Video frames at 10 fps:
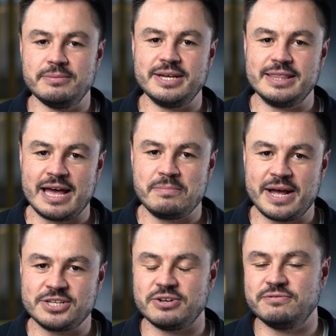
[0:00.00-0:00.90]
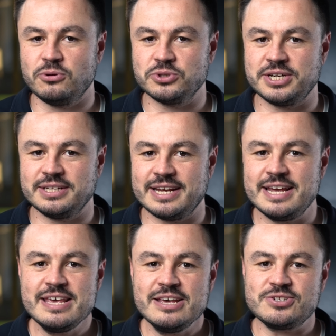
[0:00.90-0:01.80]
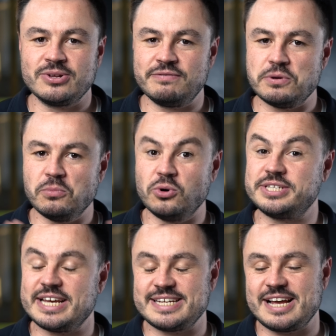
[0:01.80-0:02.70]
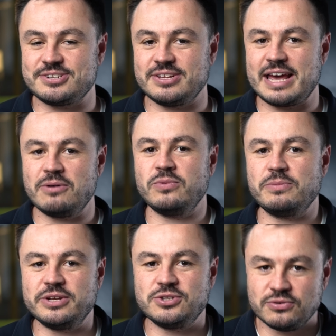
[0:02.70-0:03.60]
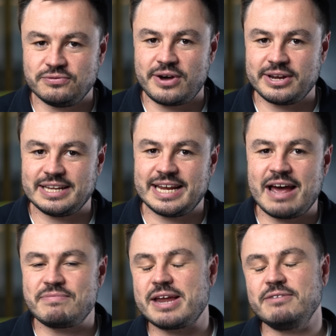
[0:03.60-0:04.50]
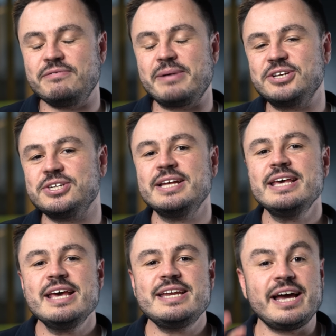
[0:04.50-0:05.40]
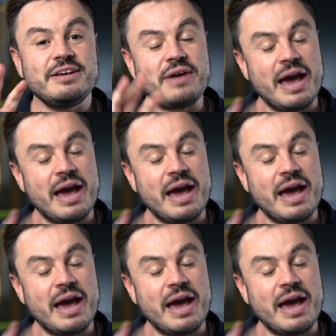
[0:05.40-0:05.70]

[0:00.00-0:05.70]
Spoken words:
am in that batch, unfortunately. So I'll give you more details on that when we do finally have that information. Now, if